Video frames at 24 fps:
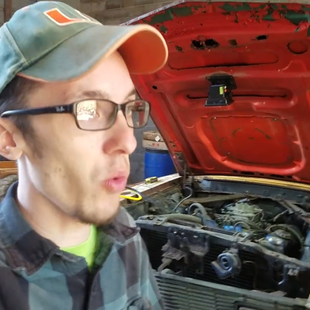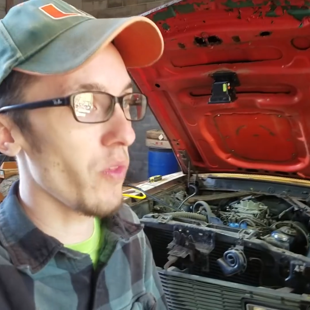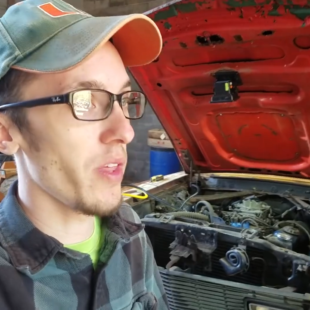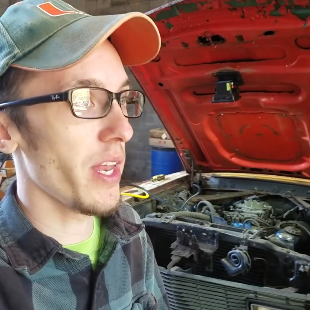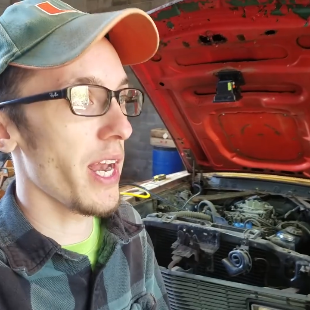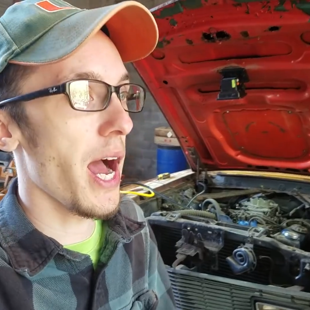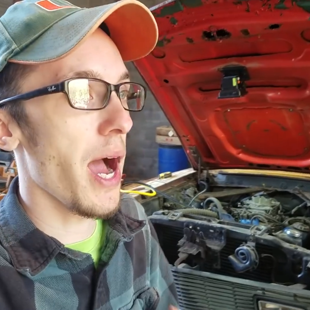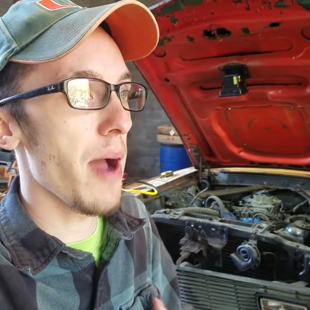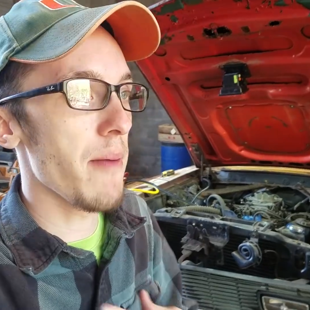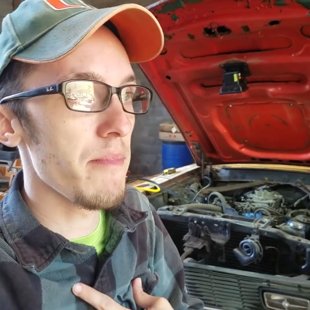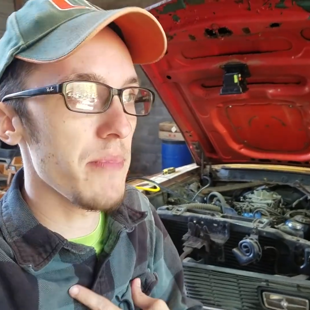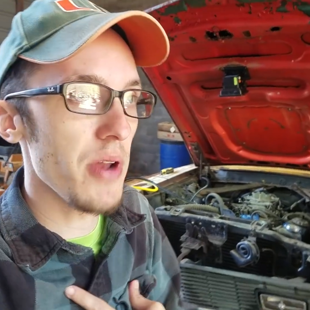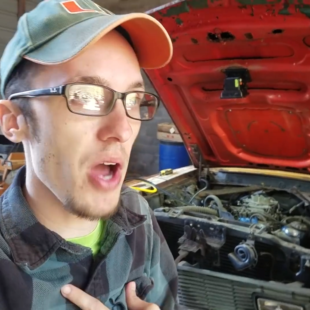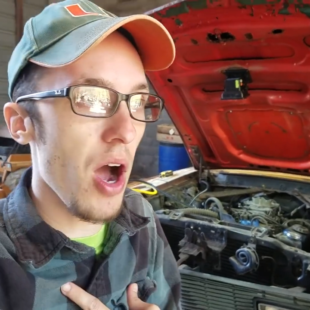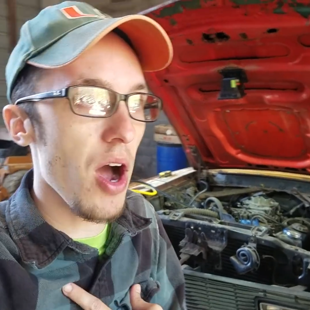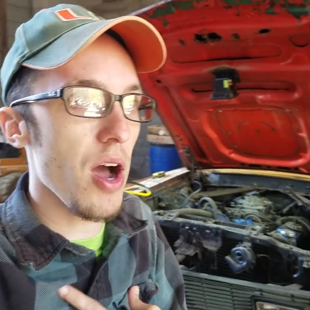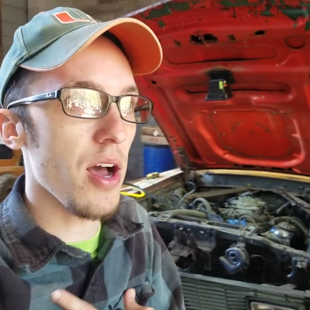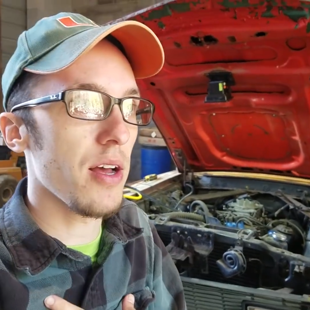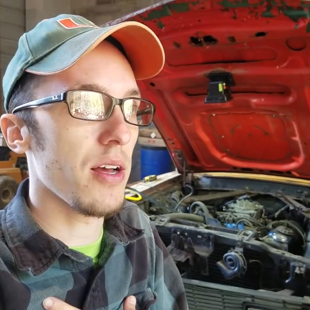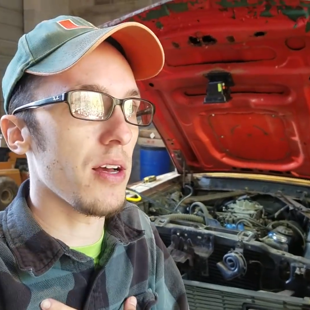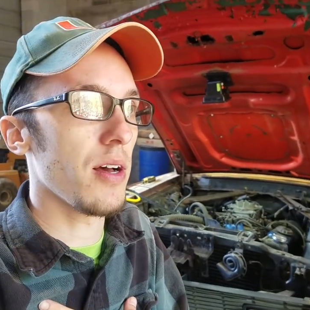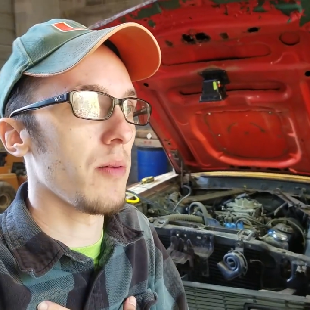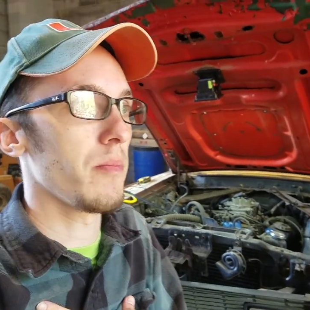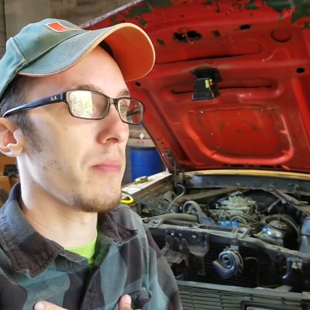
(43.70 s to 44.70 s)
that I'm
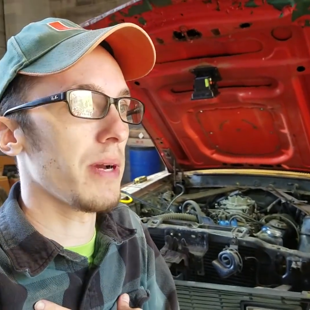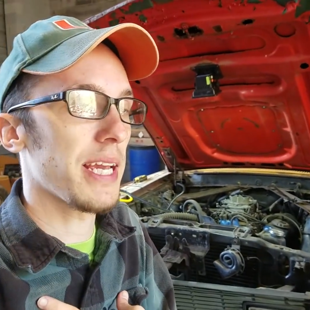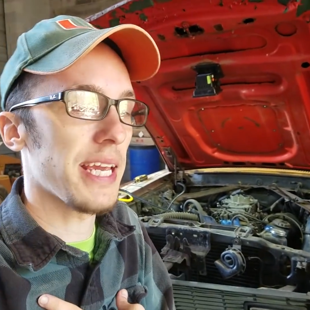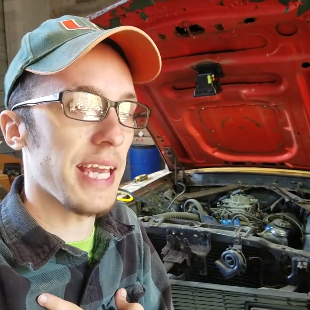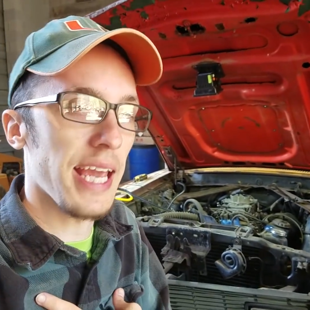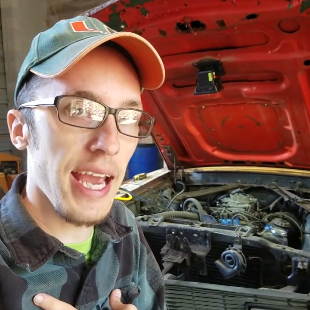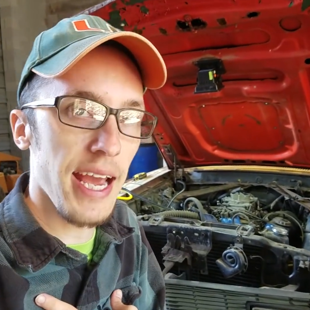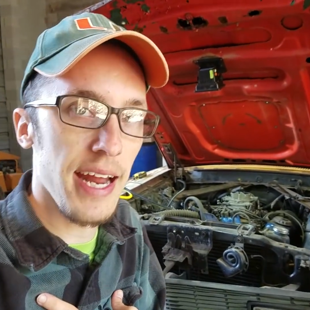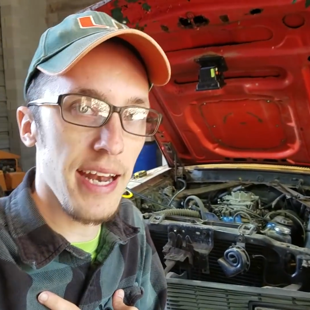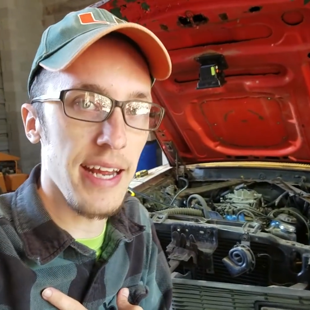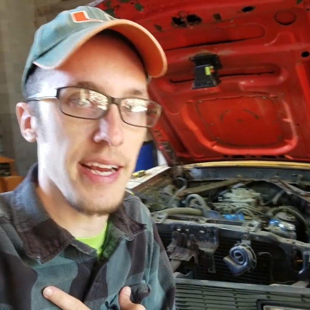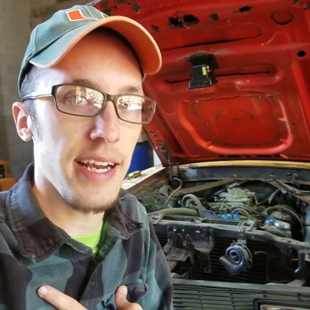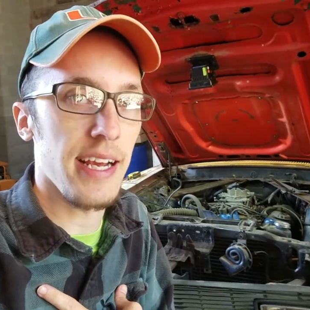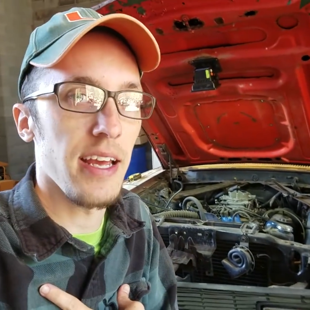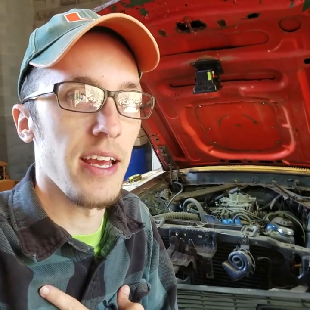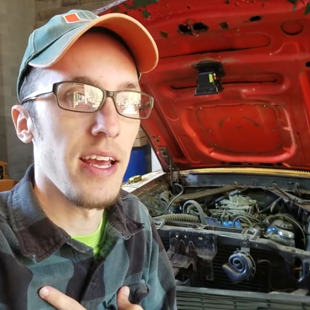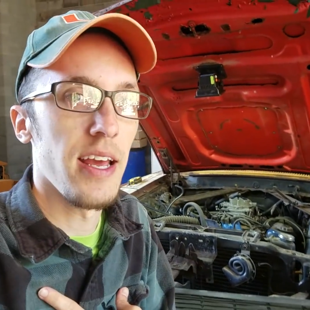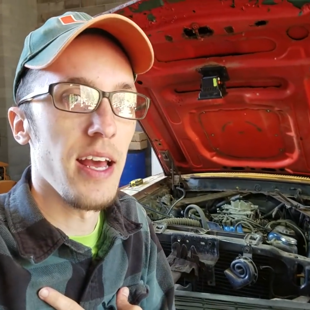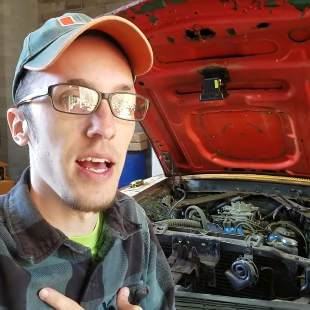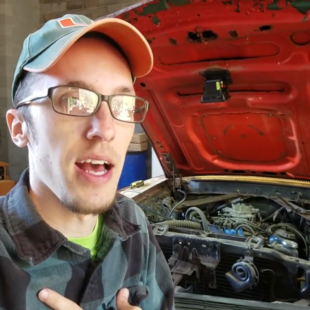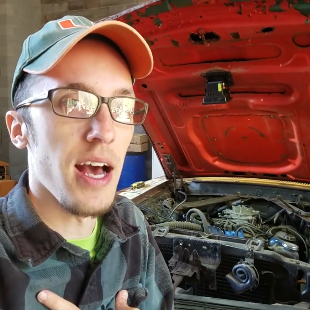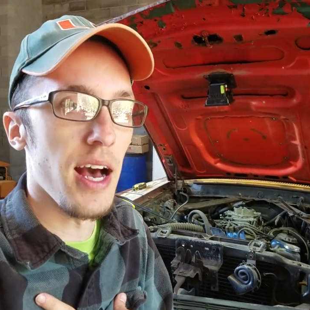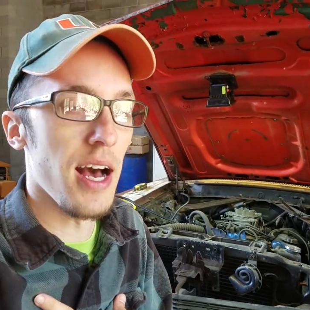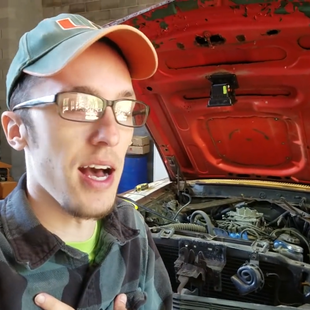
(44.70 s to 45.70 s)
not a mechanic.
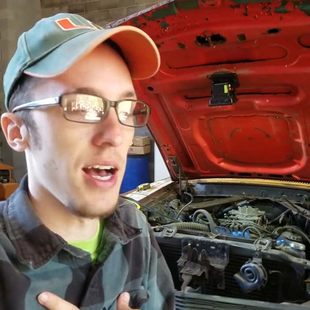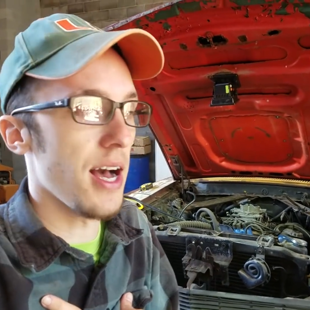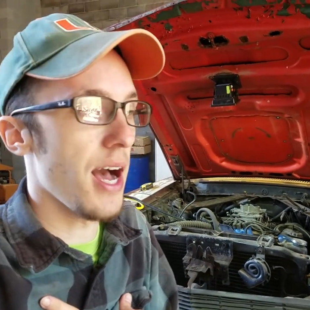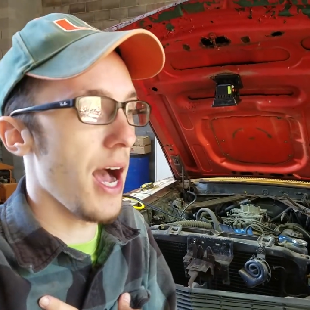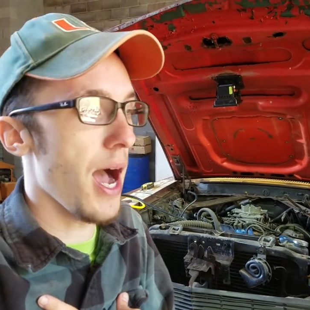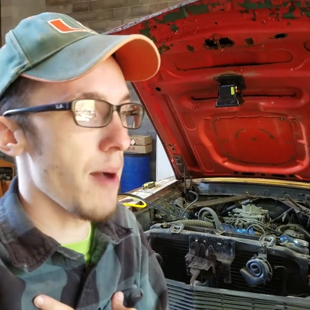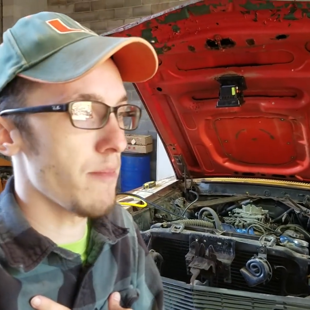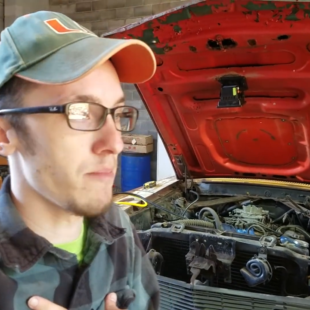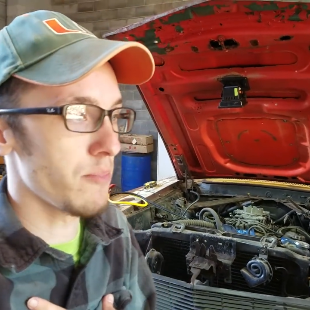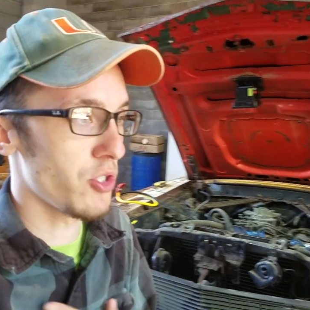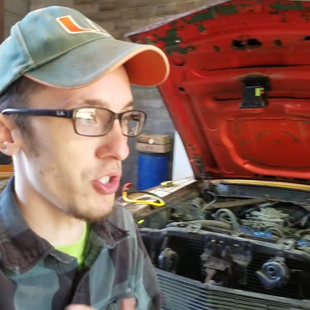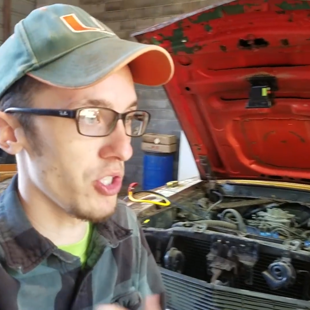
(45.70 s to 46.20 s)
I'm